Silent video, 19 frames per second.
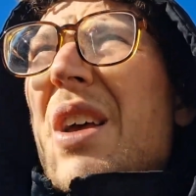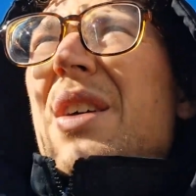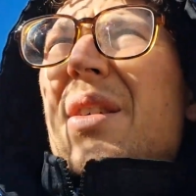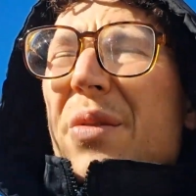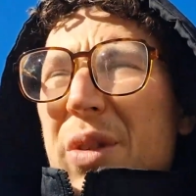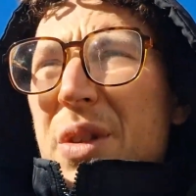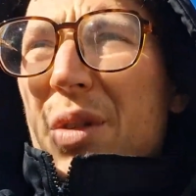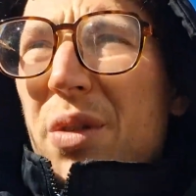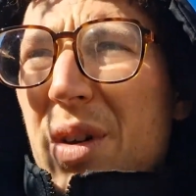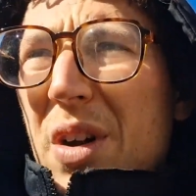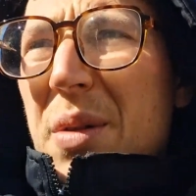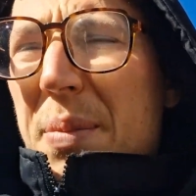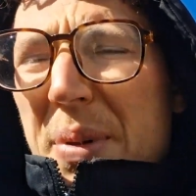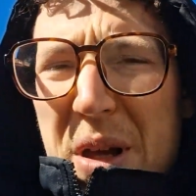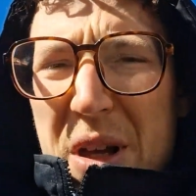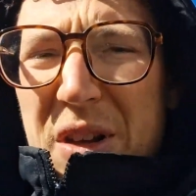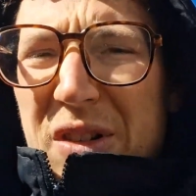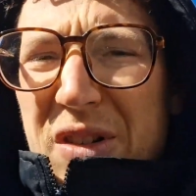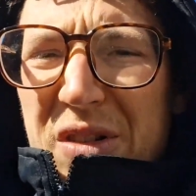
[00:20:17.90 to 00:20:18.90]
For the right
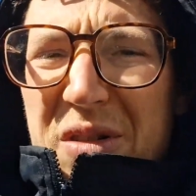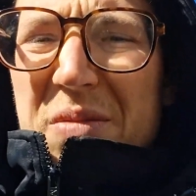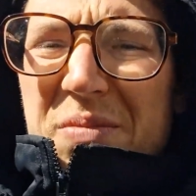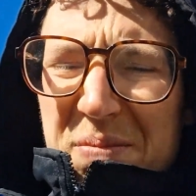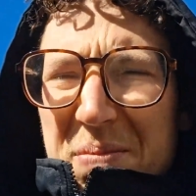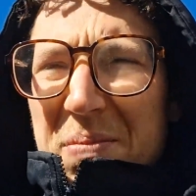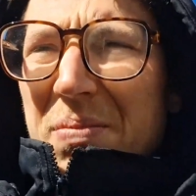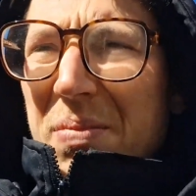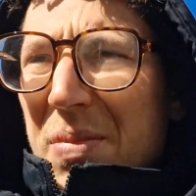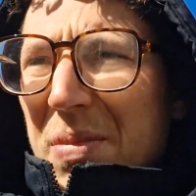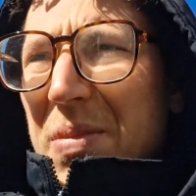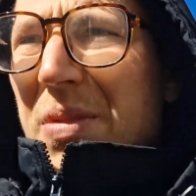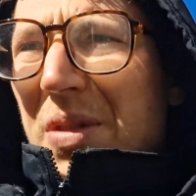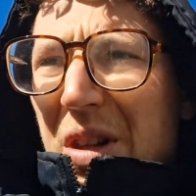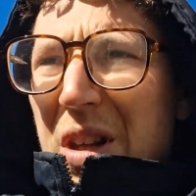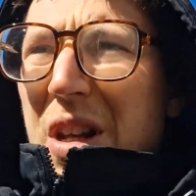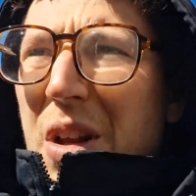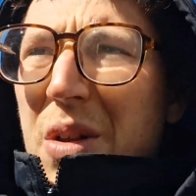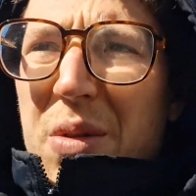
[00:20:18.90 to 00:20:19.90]
person,
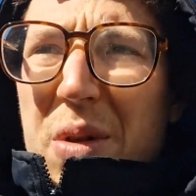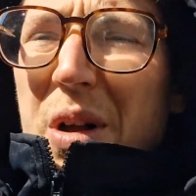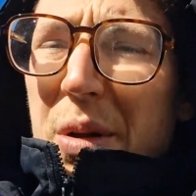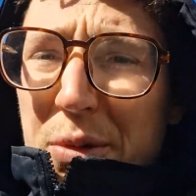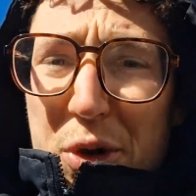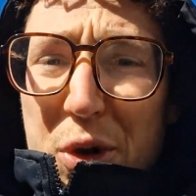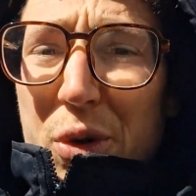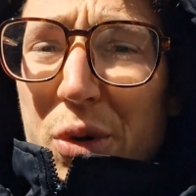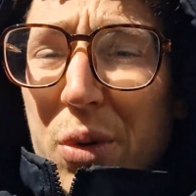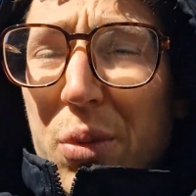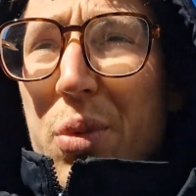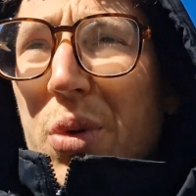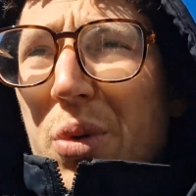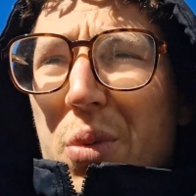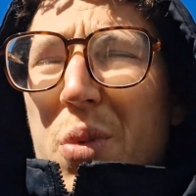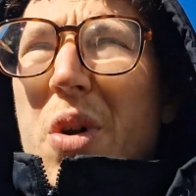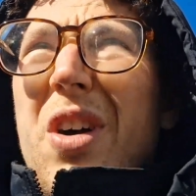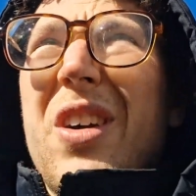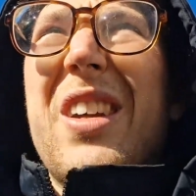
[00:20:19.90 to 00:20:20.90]
you know, I'm sure it will
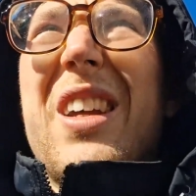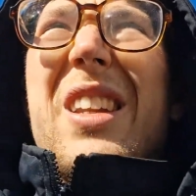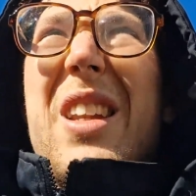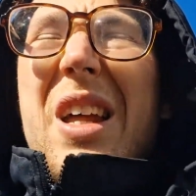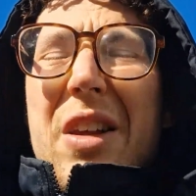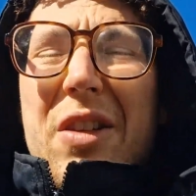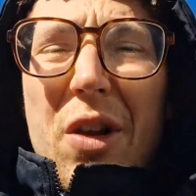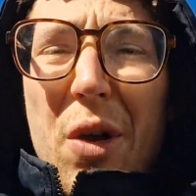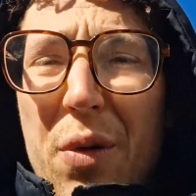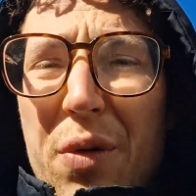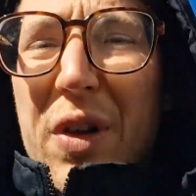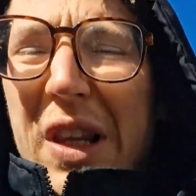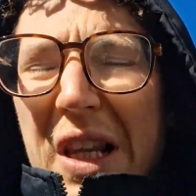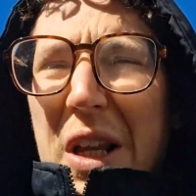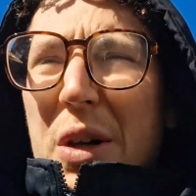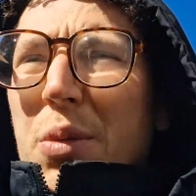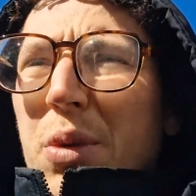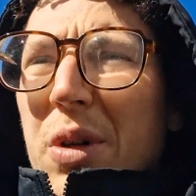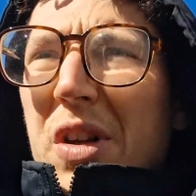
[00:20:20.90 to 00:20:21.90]
work, and I don't think
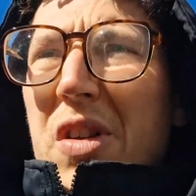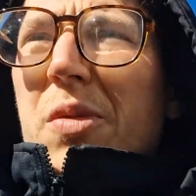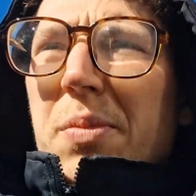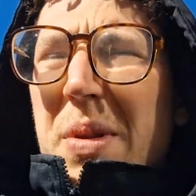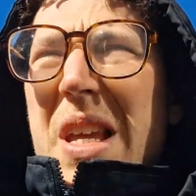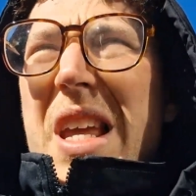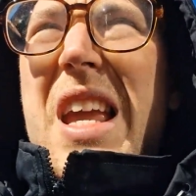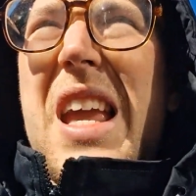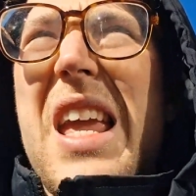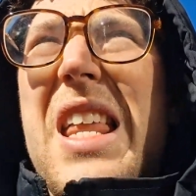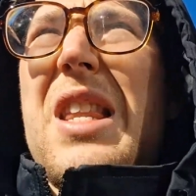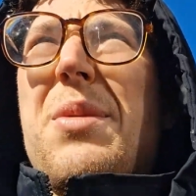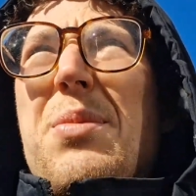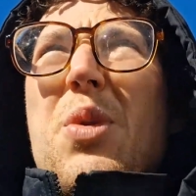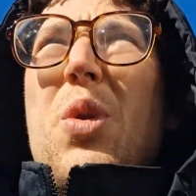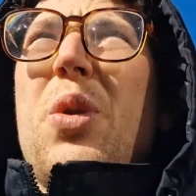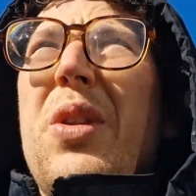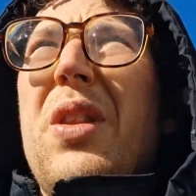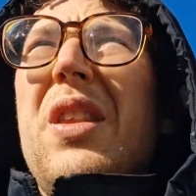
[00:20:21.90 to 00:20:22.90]
they'd want it to be any
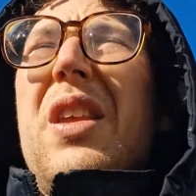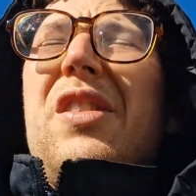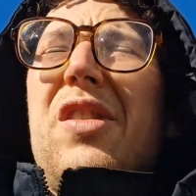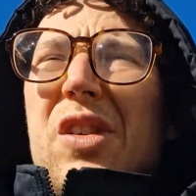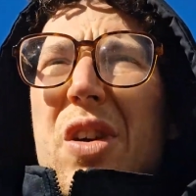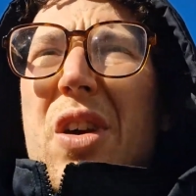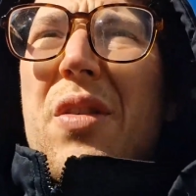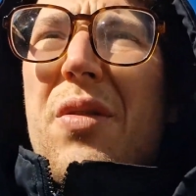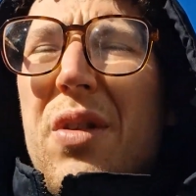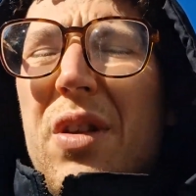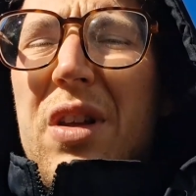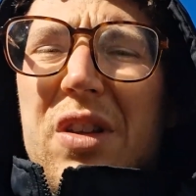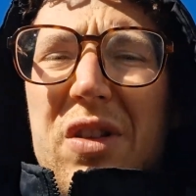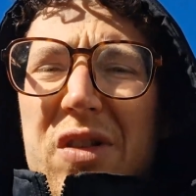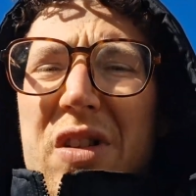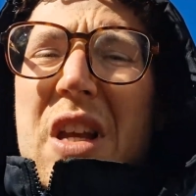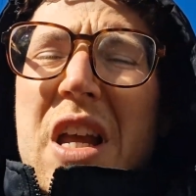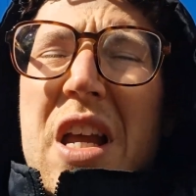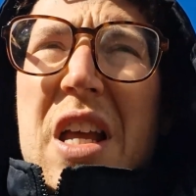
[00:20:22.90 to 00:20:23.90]
more than this either,
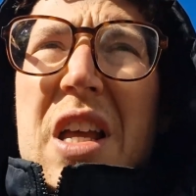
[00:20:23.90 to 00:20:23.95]
because